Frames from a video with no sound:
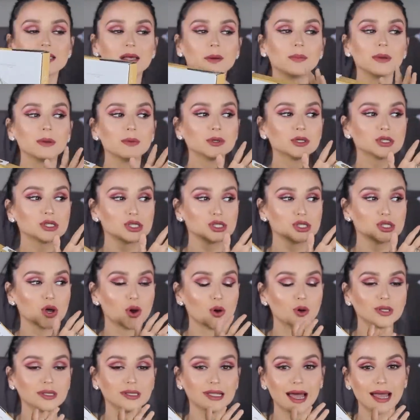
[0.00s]
Some people
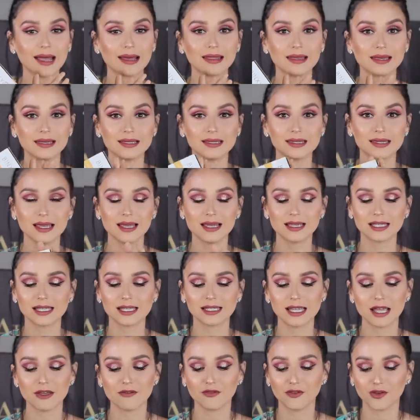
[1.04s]
don't like these things
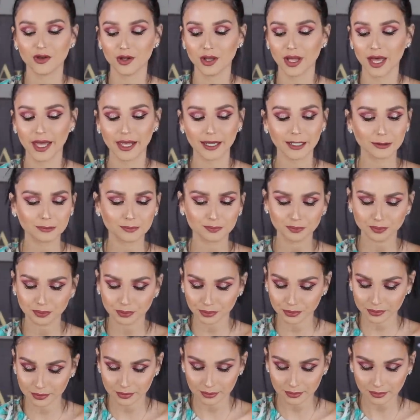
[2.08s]
because they feel like
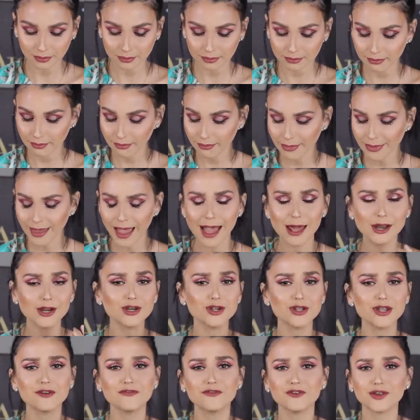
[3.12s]
I
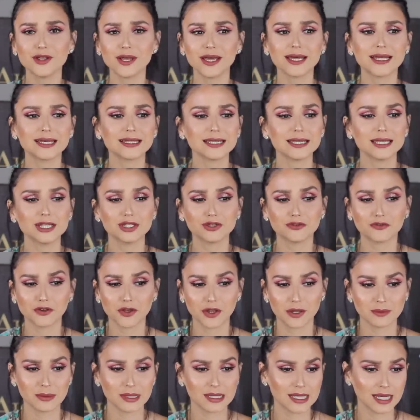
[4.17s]
don't know, they feel like it's easier
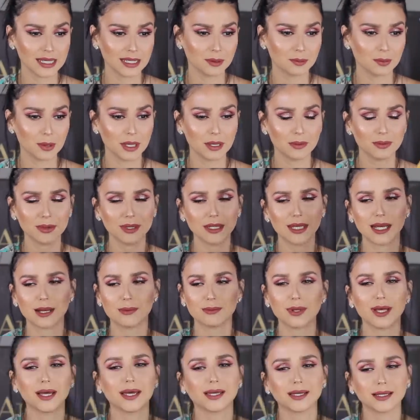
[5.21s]
for them to take the baby and
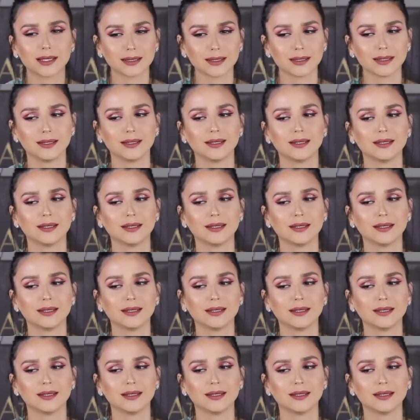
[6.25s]
I'm like